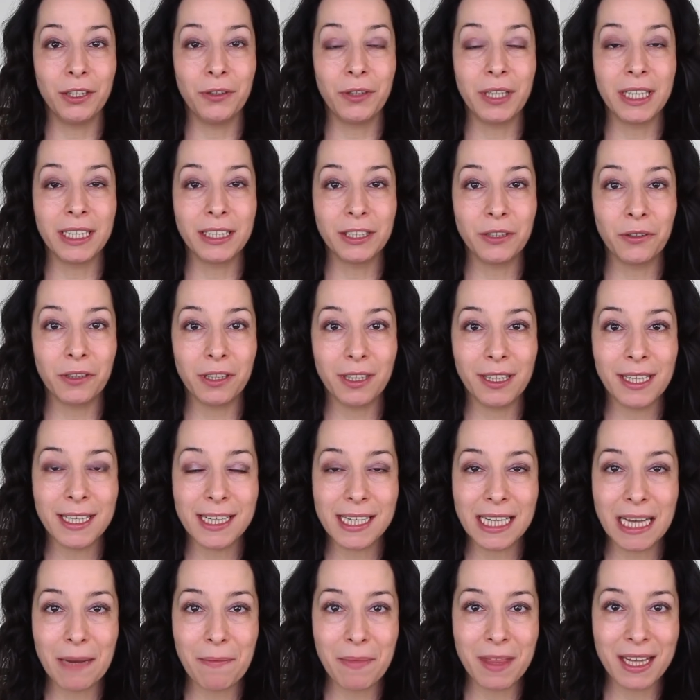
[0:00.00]
You can totally
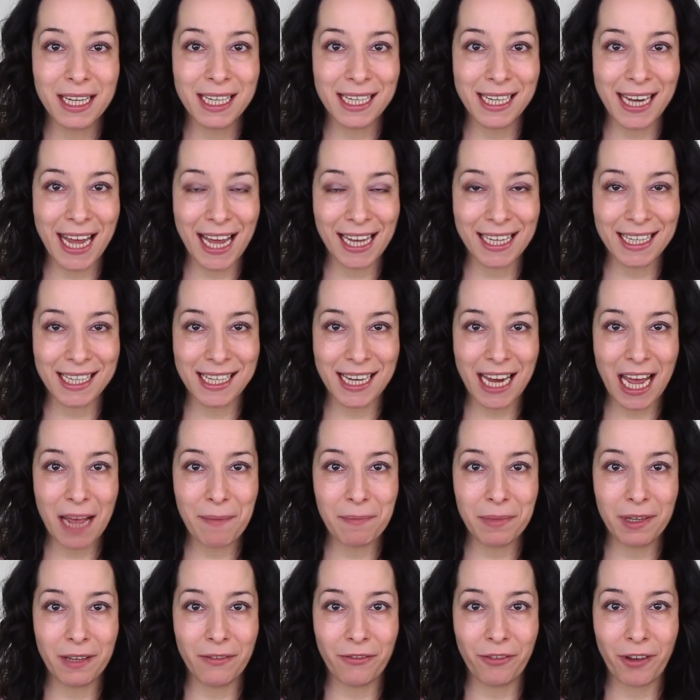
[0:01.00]
skip this next
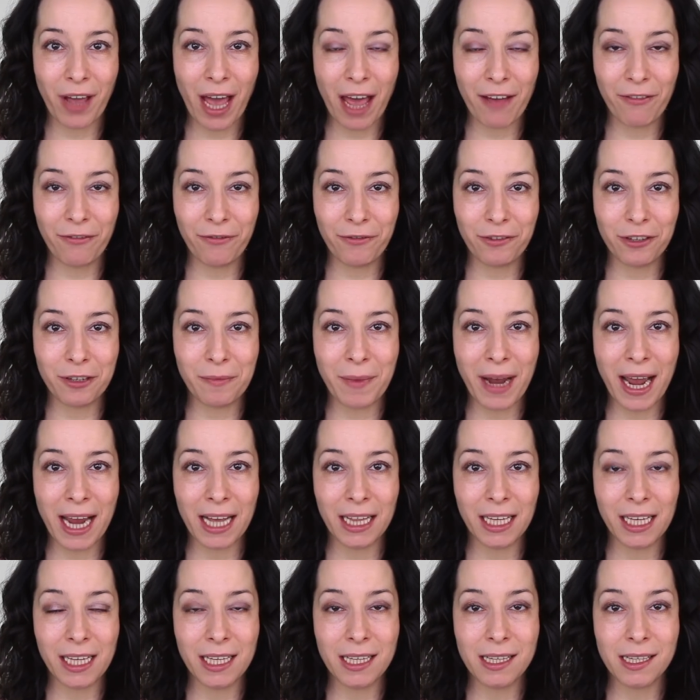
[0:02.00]
step if you have firm
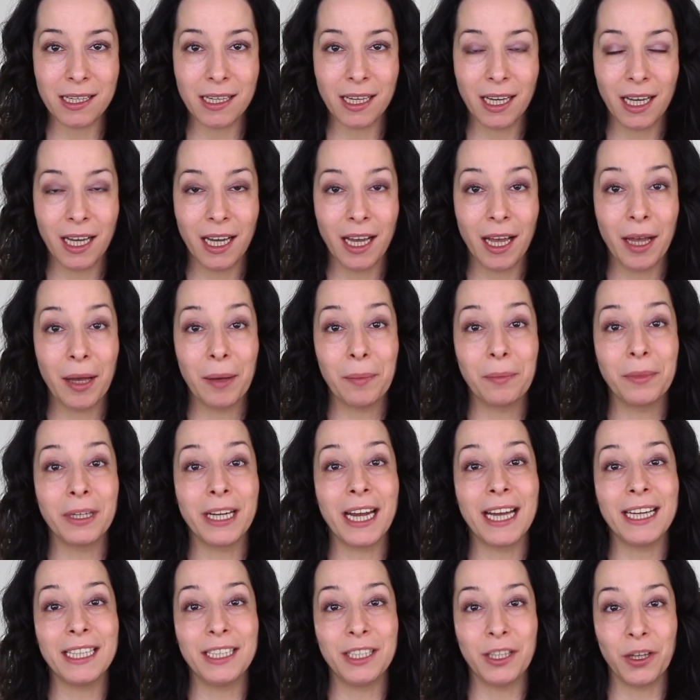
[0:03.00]
eyelids,
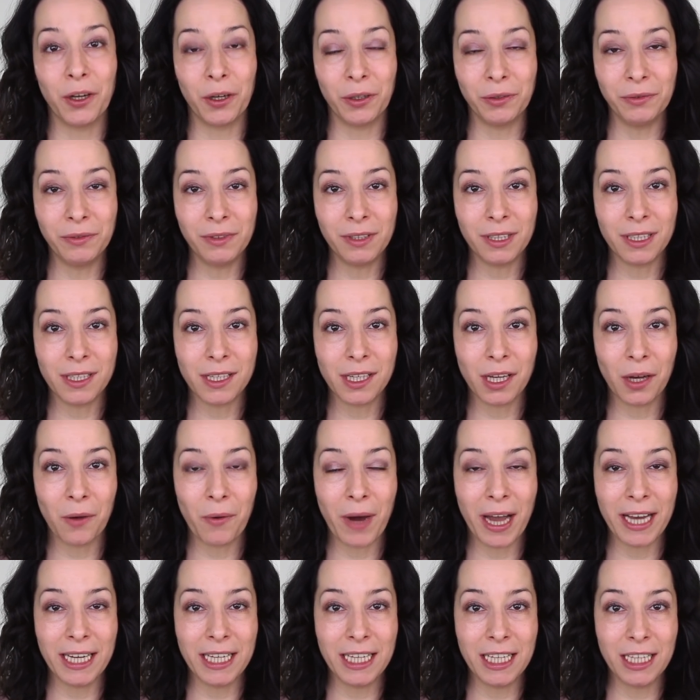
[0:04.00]
but I don't,
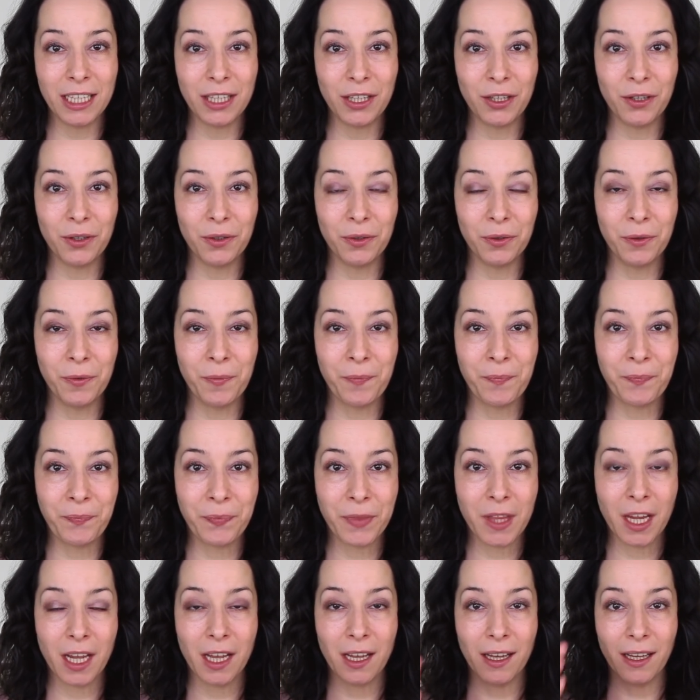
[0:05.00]
so I need to
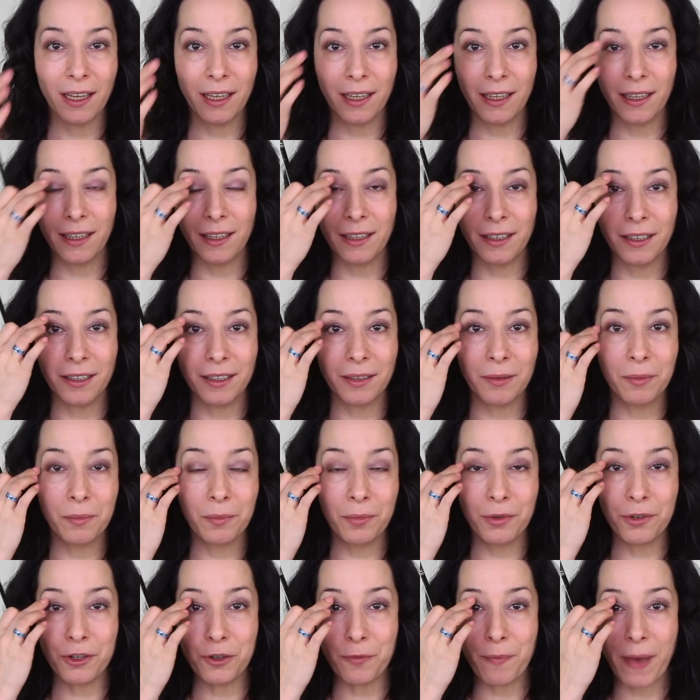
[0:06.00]

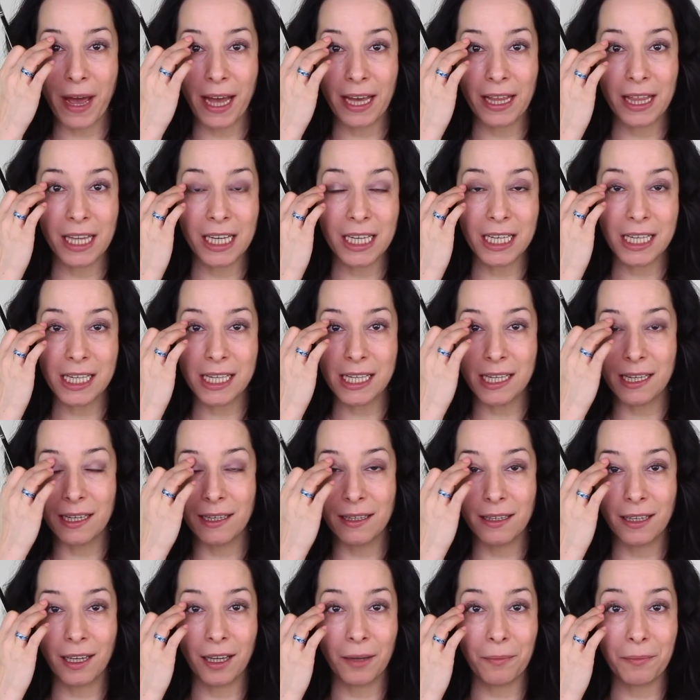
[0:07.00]
push back this
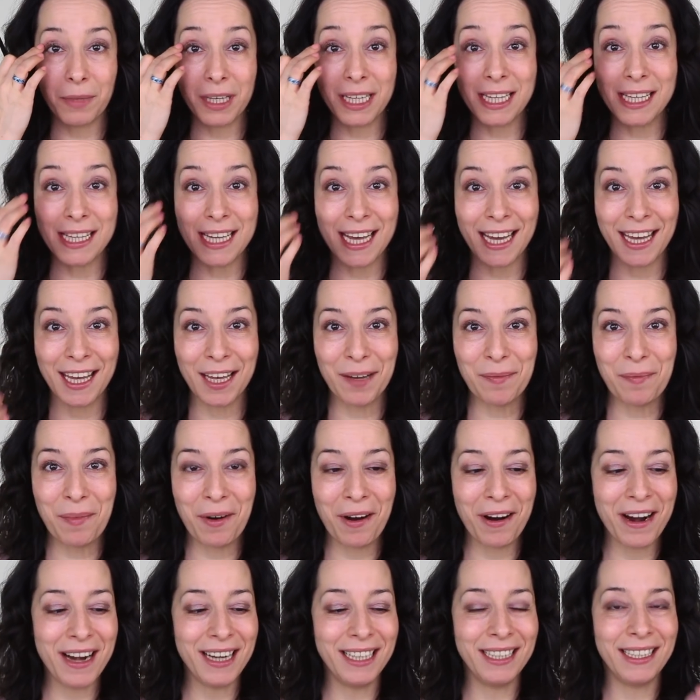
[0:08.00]
bit sagging
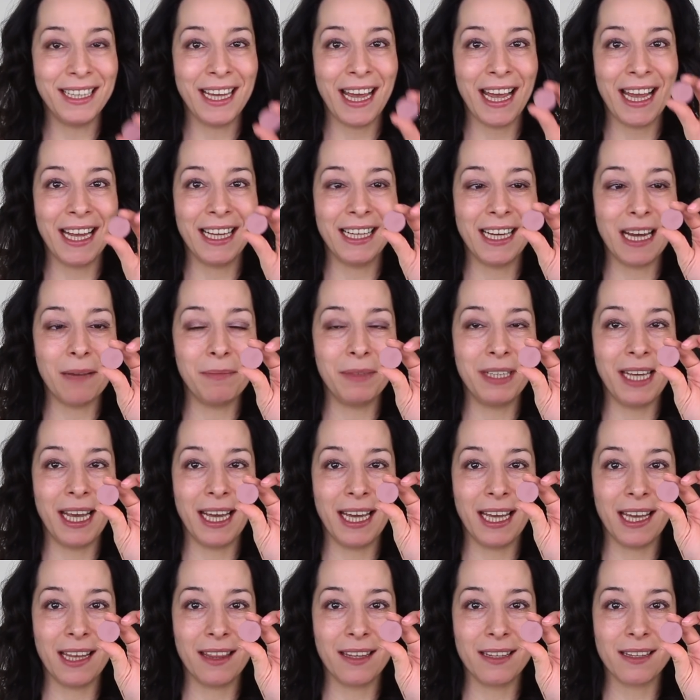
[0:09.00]
part, and I'm
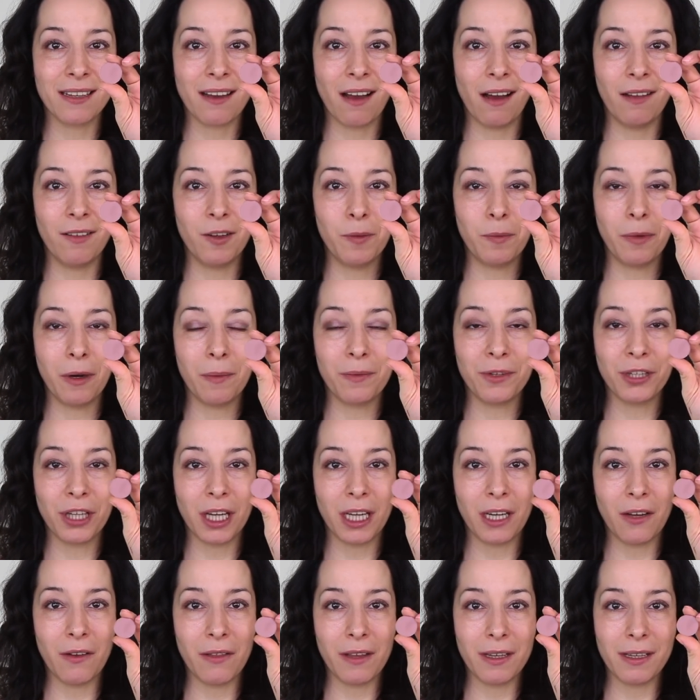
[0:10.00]
taking this ColourPop
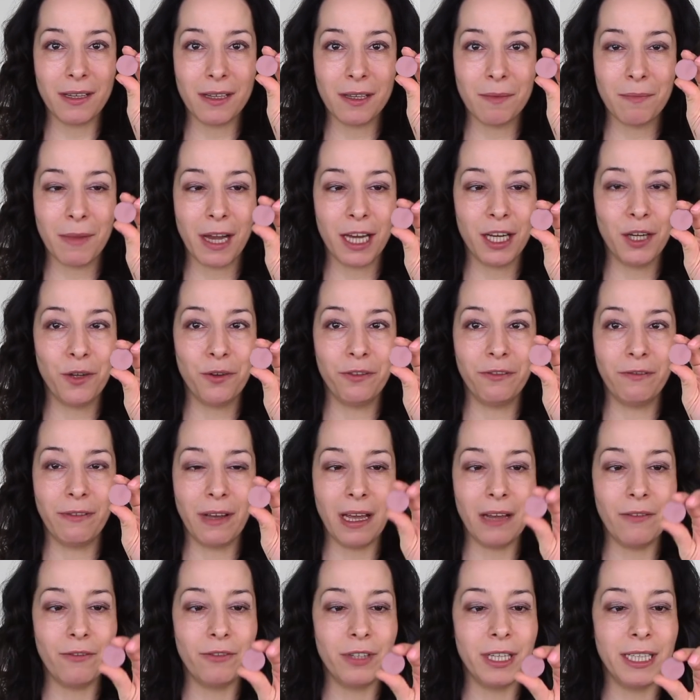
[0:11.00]
shadow. This is my new
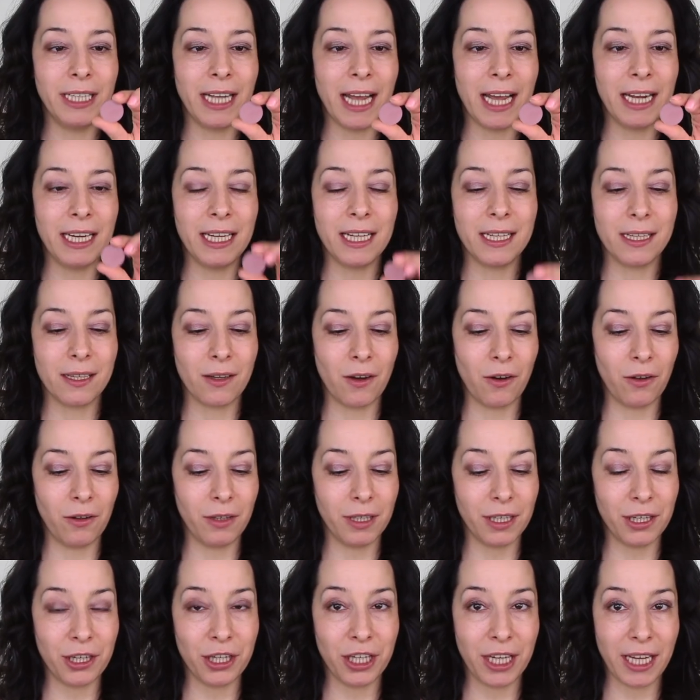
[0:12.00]
favorite and it's
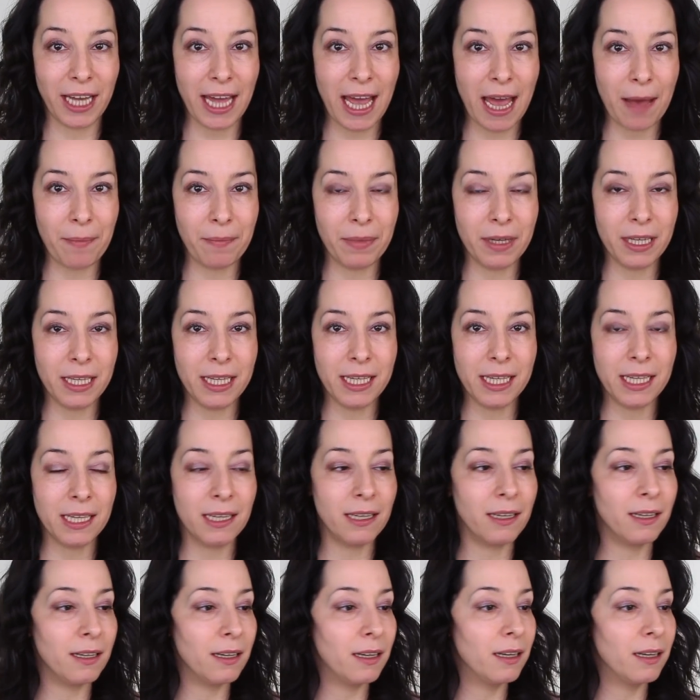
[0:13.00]
called Chic Happens.